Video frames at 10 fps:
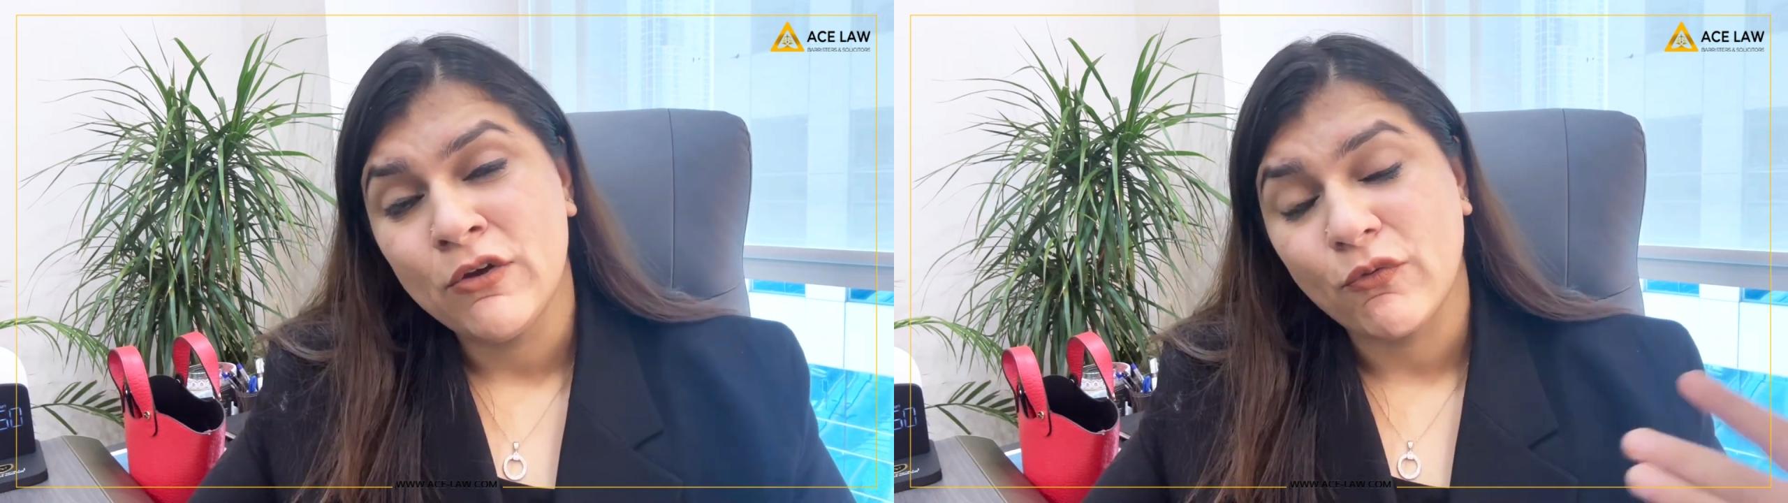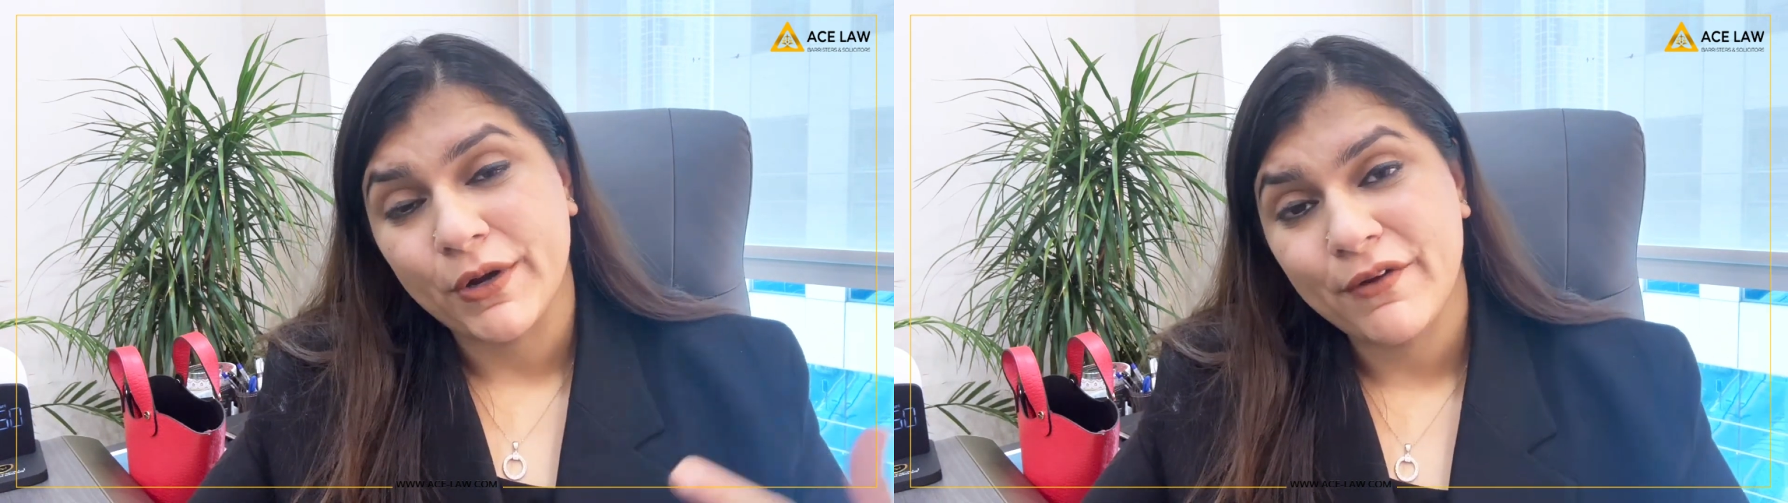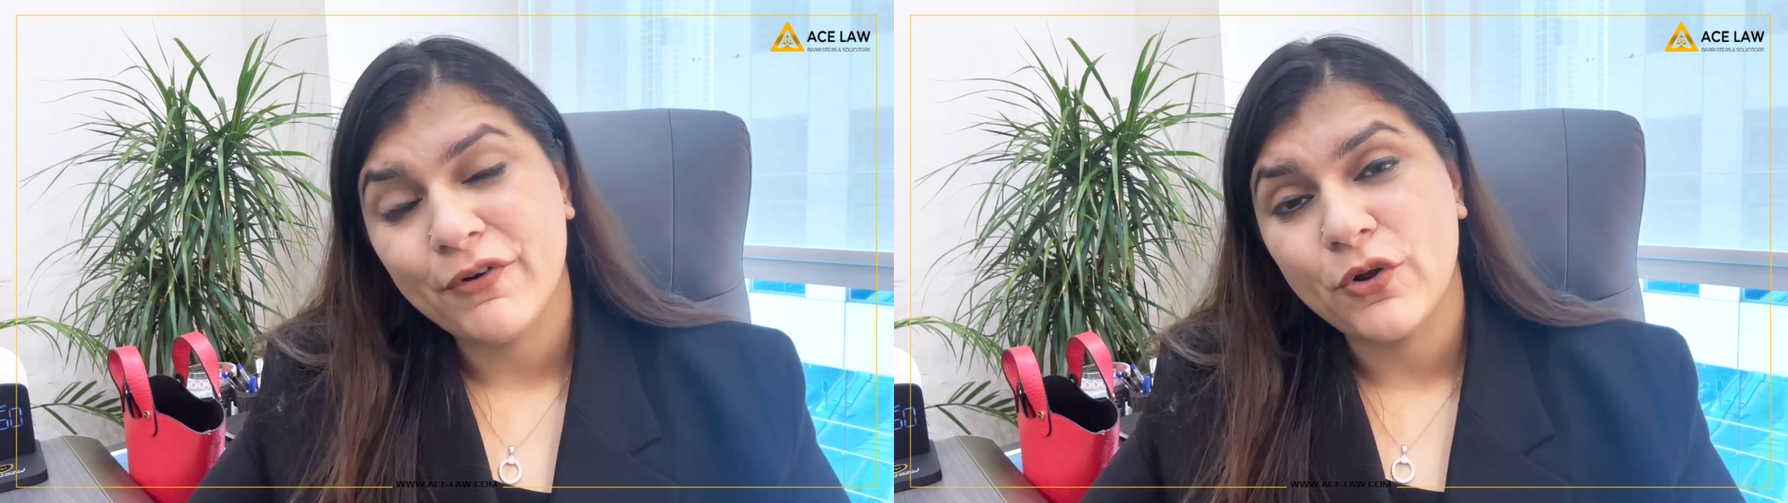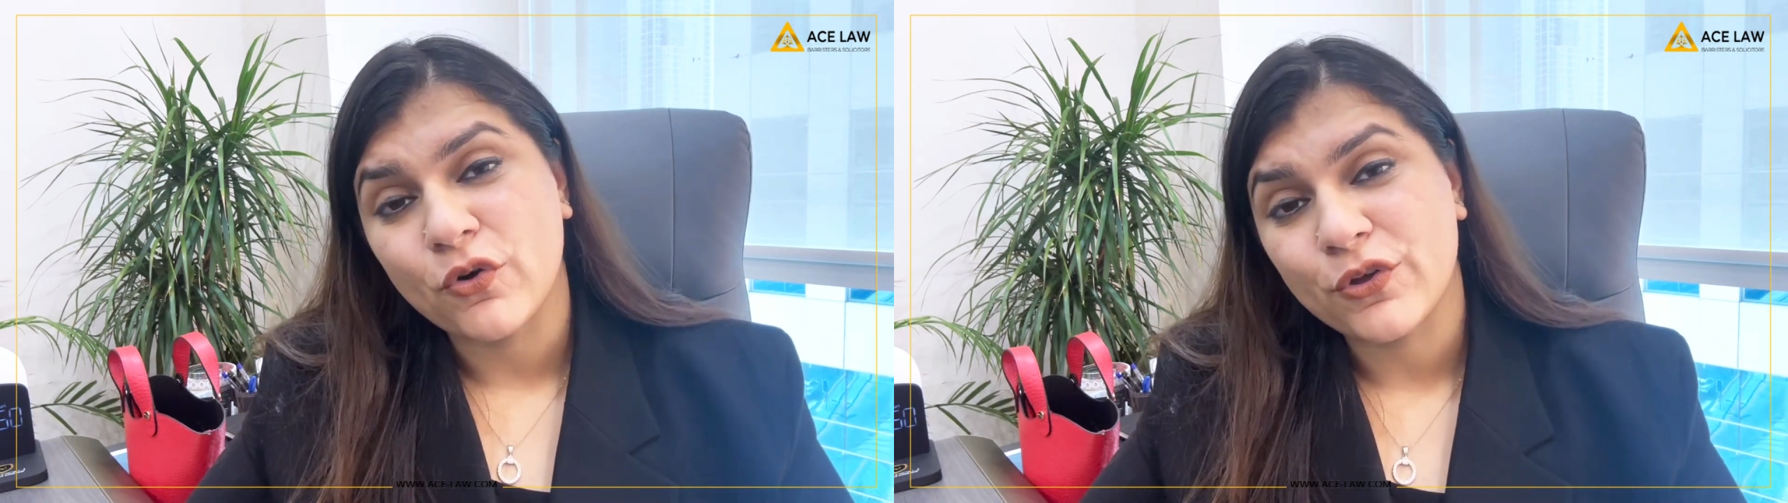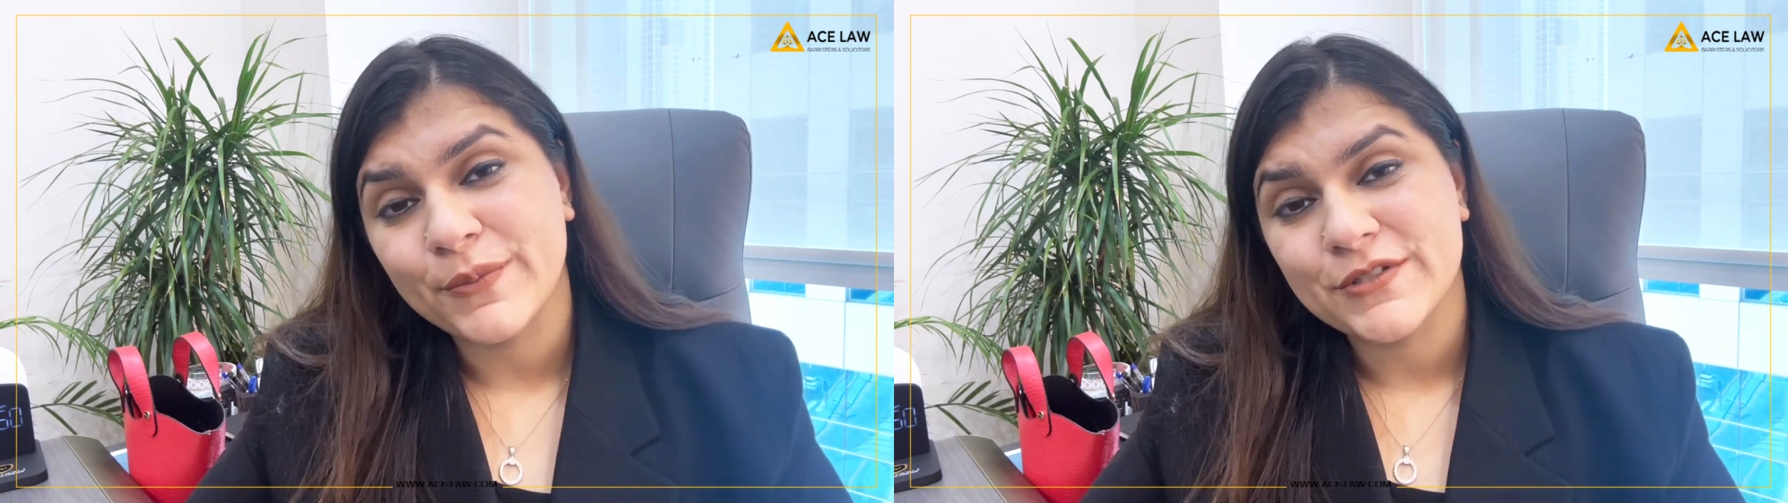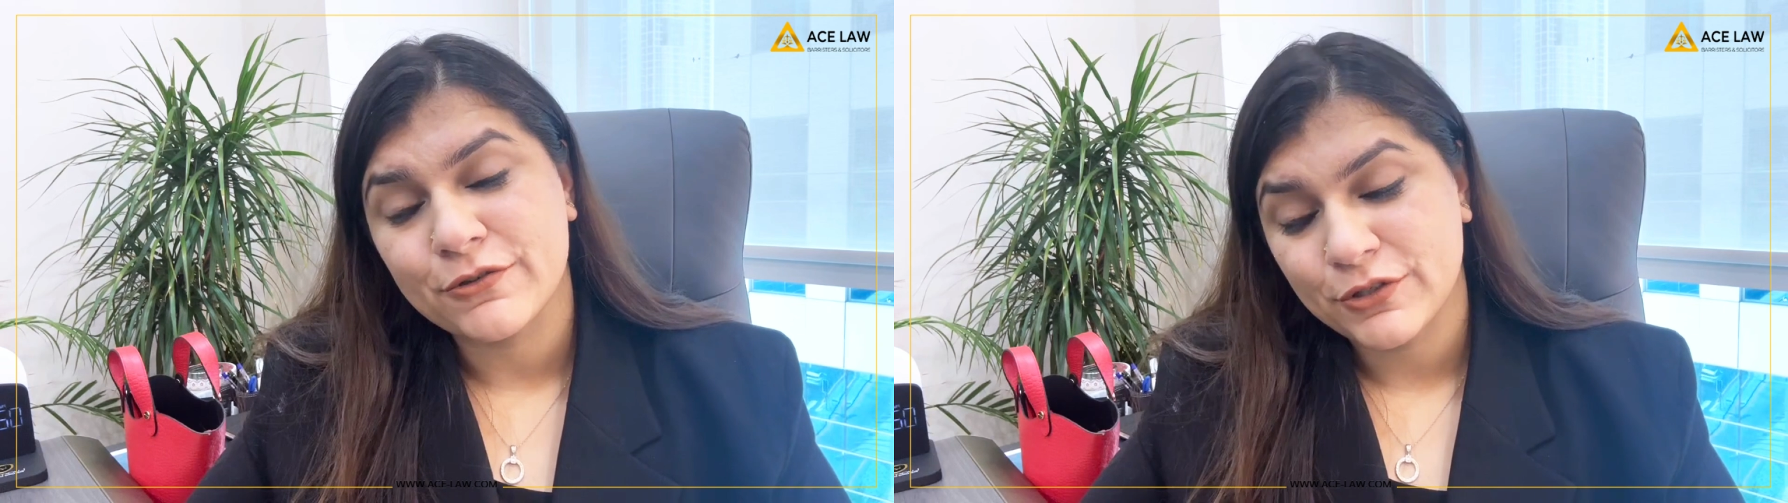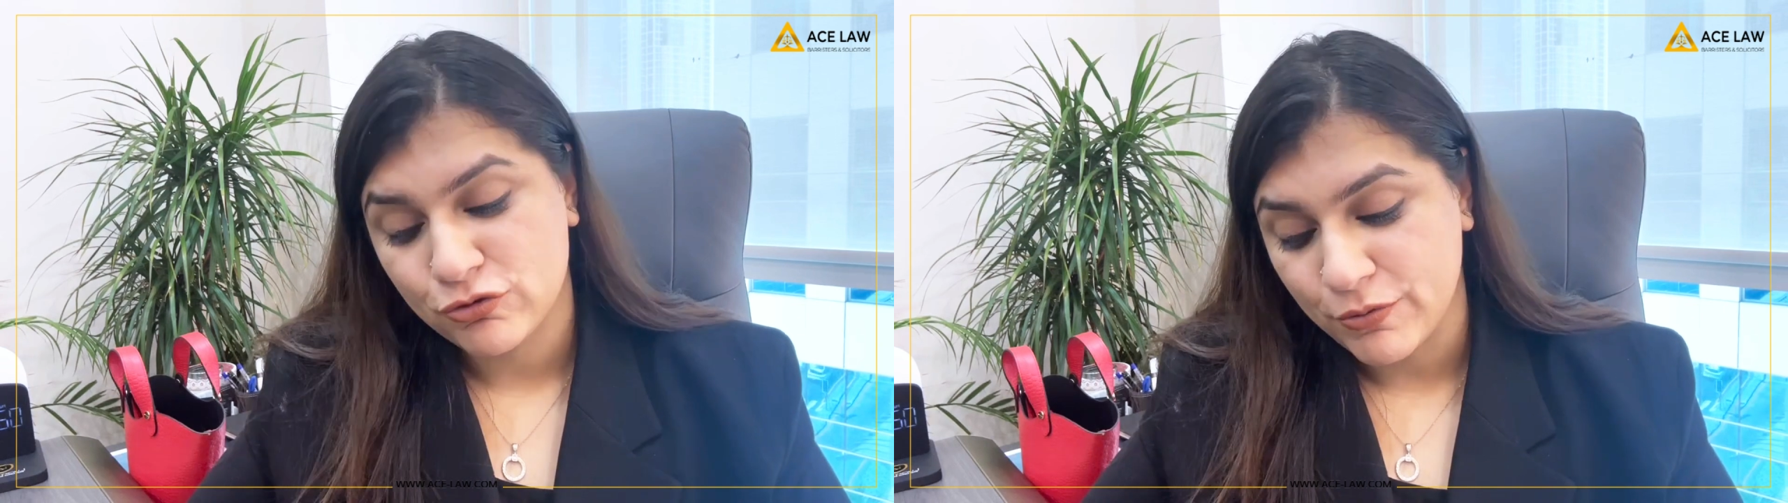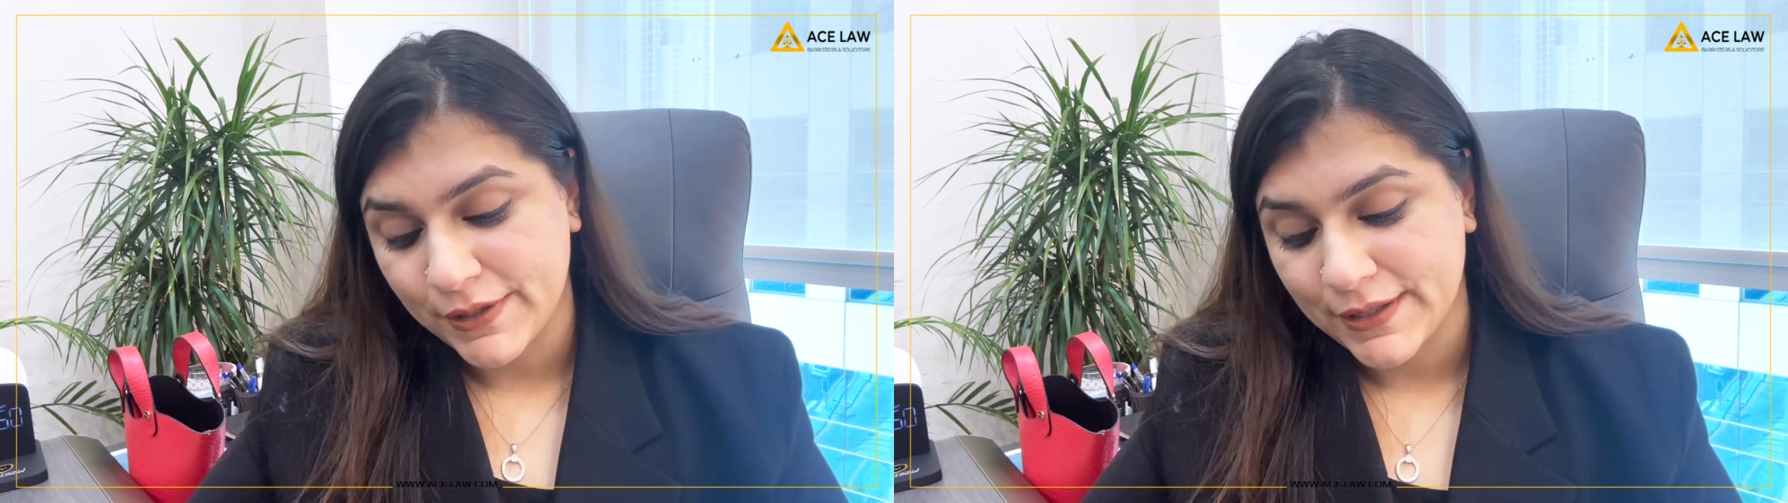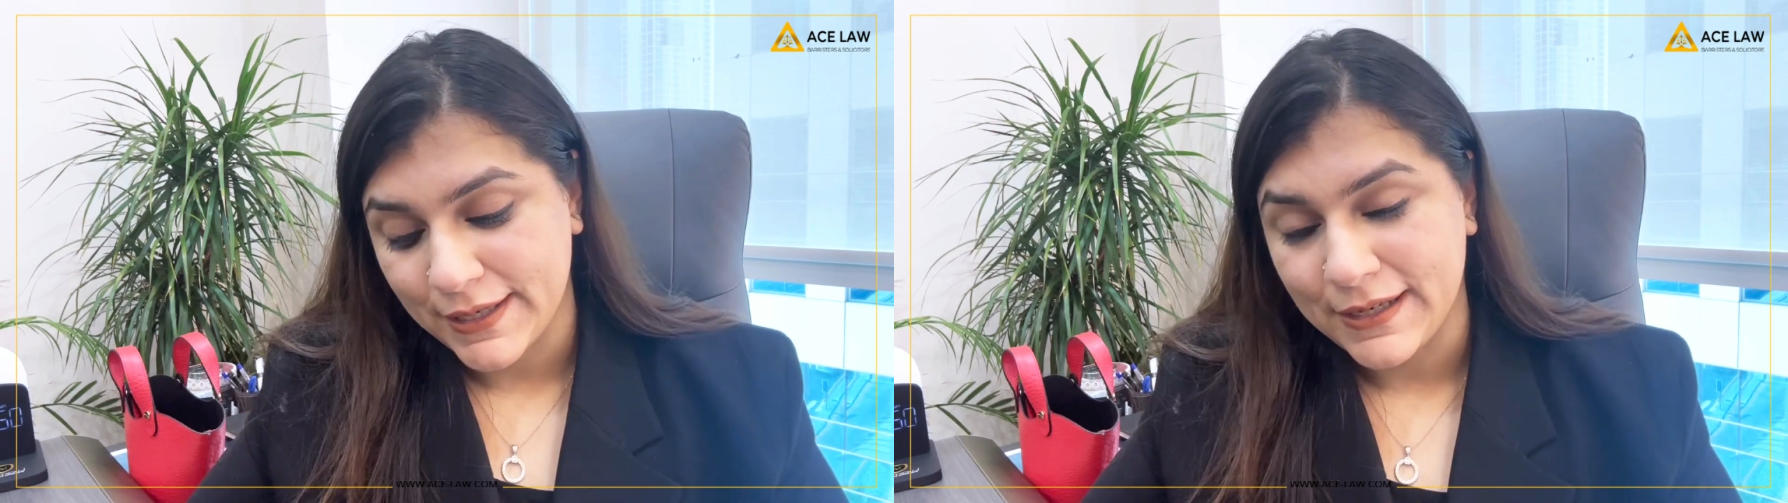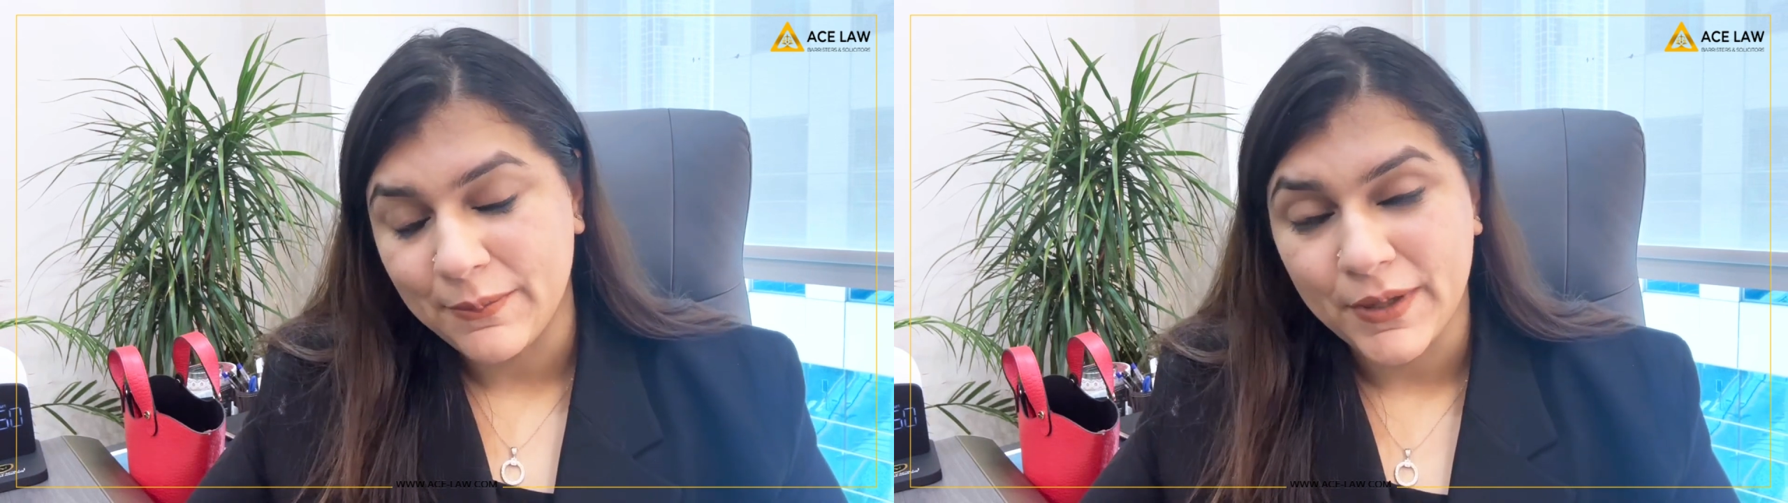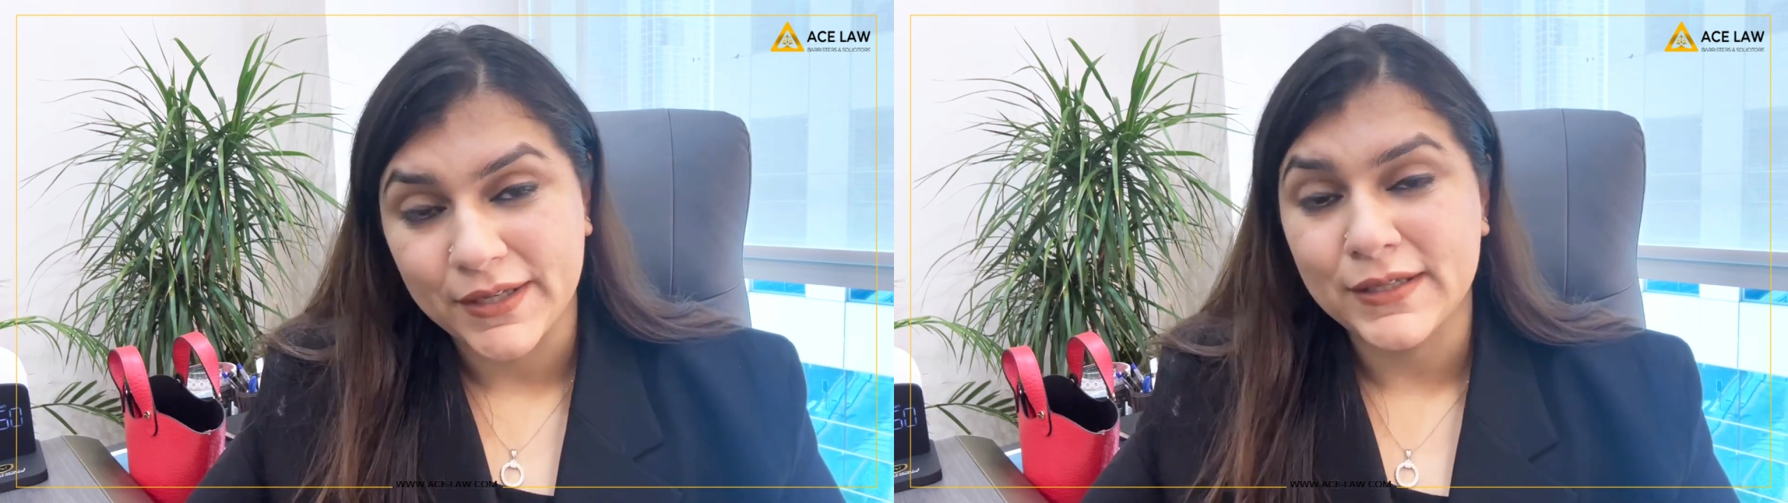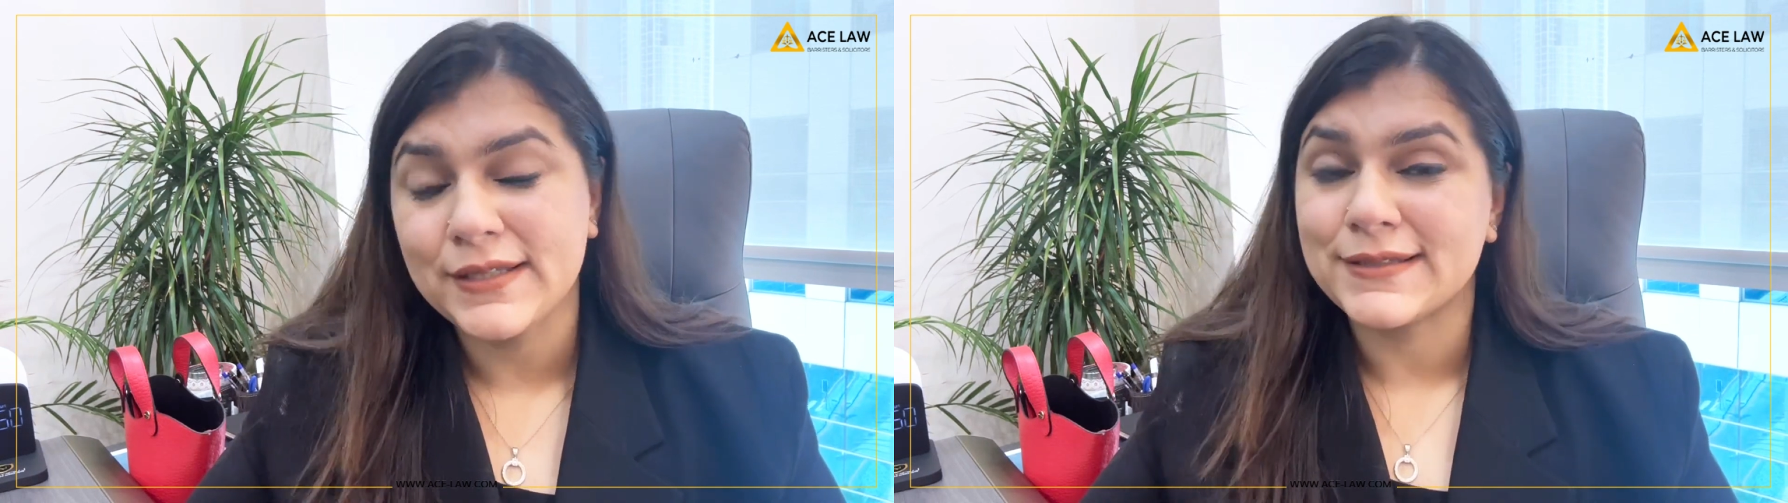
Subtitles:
Whatever documents you are showing in LMIA,